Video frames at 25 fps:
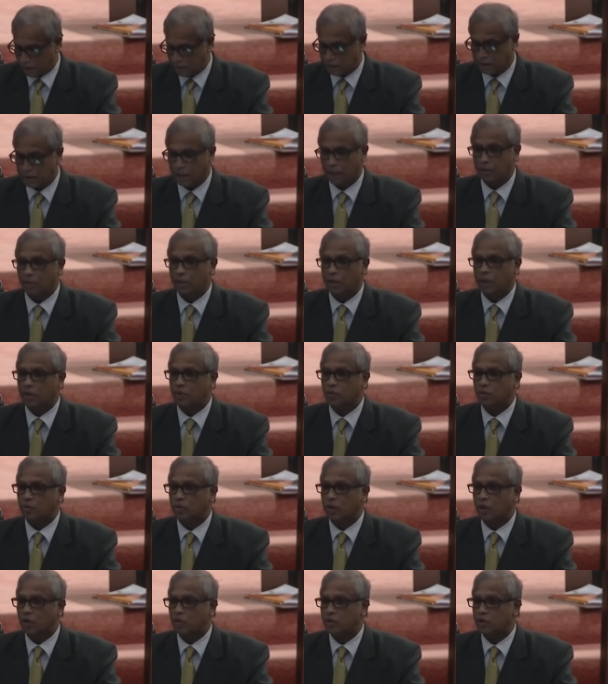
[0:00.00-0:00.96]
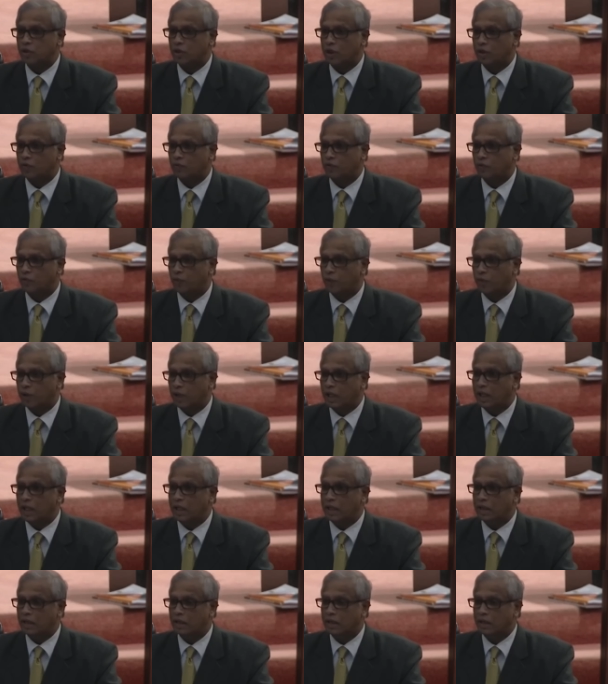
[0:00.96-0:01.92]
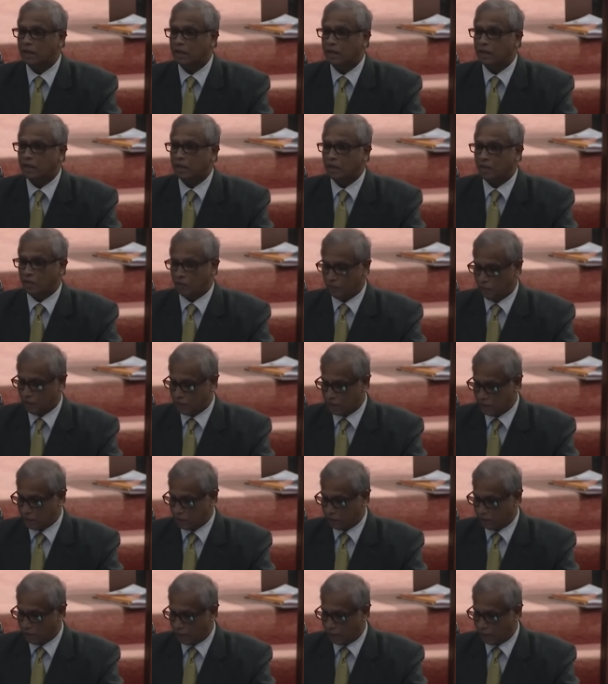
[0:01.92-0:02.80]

in January 2014, which is